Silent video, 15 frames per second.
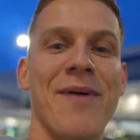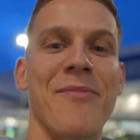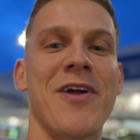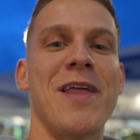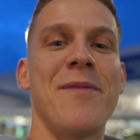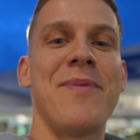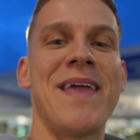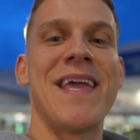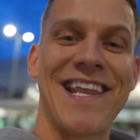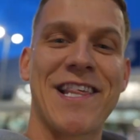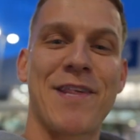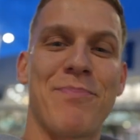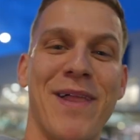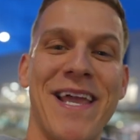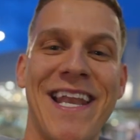I'm going to be
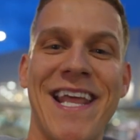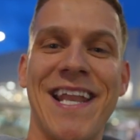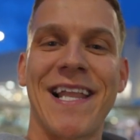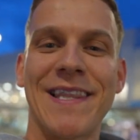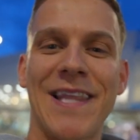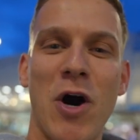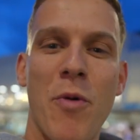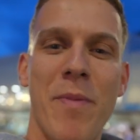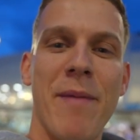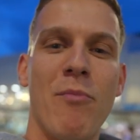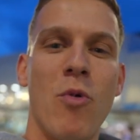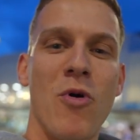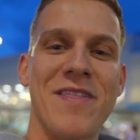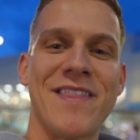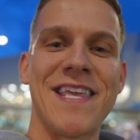explaining a little bit
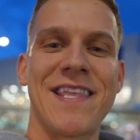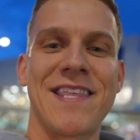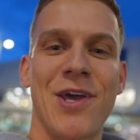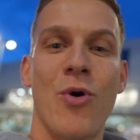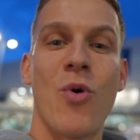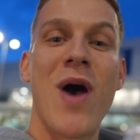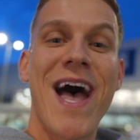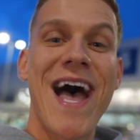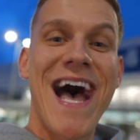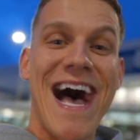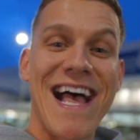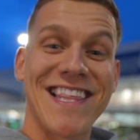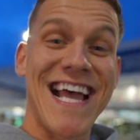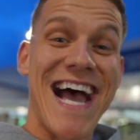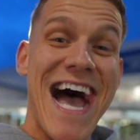more in detail
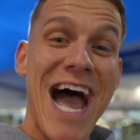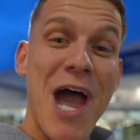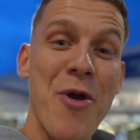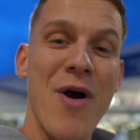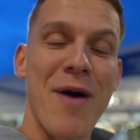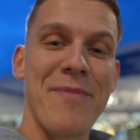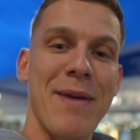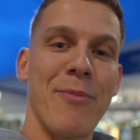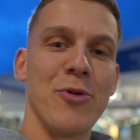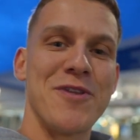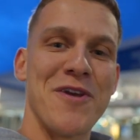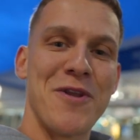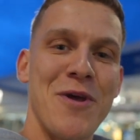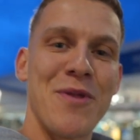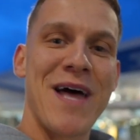as to how I'm able
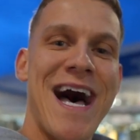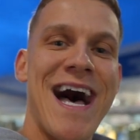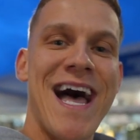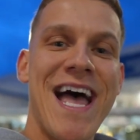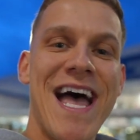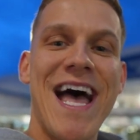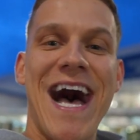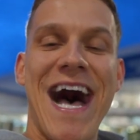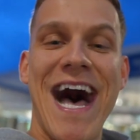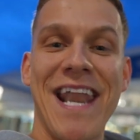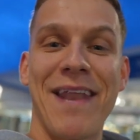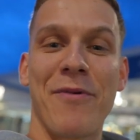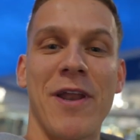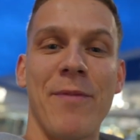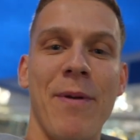to do that, and
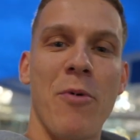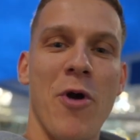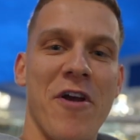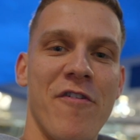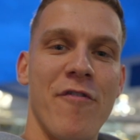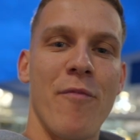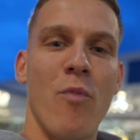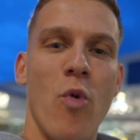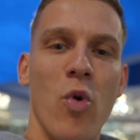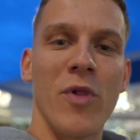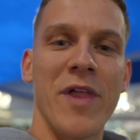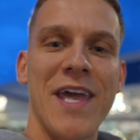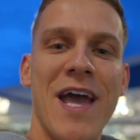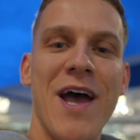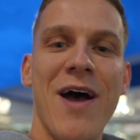I'm going to be working
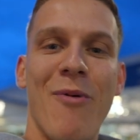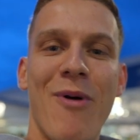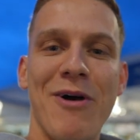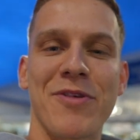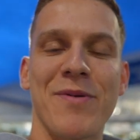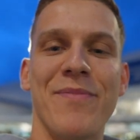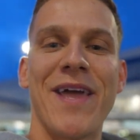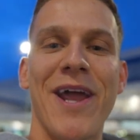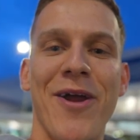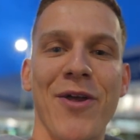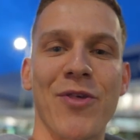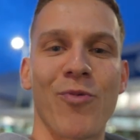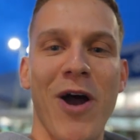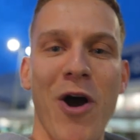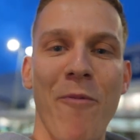remotely whilst I'm there
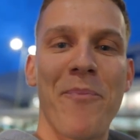as well.